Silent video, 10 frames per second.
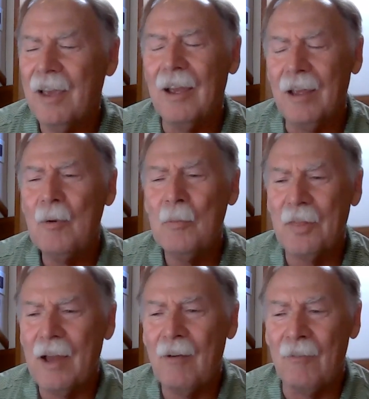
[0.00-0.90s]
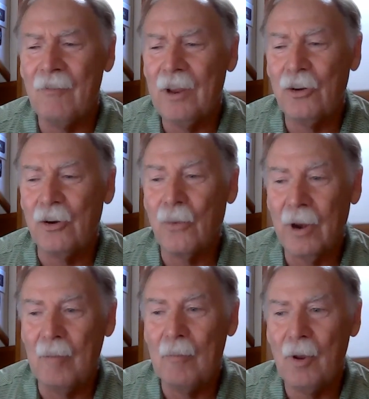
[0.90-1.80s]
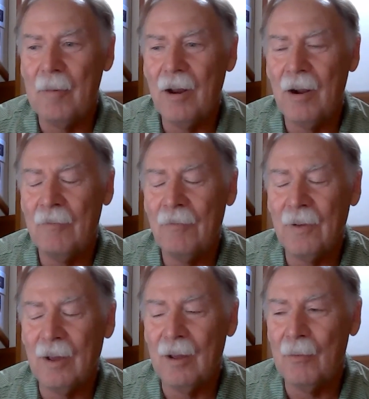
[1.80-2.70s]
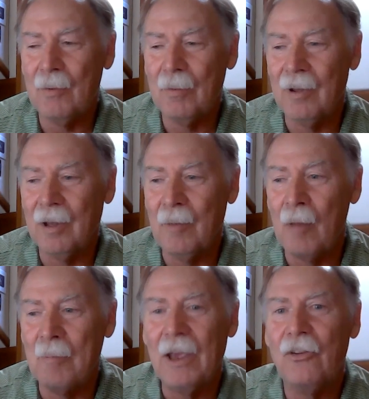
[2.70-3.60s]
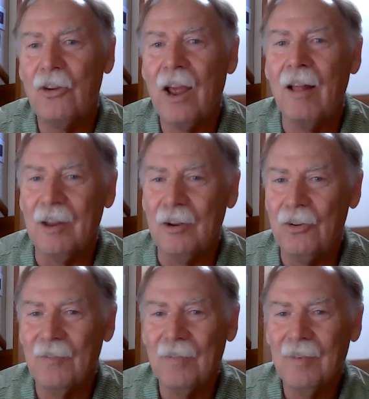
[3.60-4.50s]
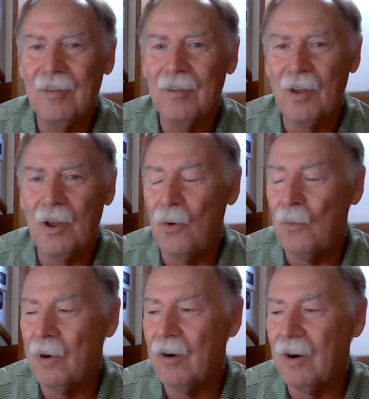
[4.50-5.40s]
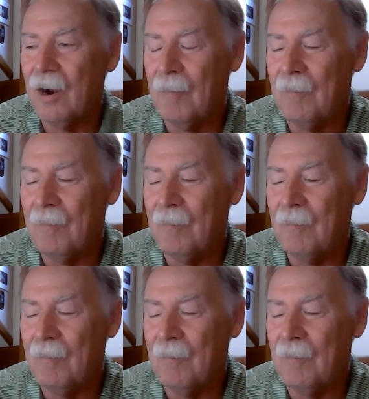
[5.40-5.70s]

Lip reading: yeah, even without feature creep, we bought off a big challenge. So we're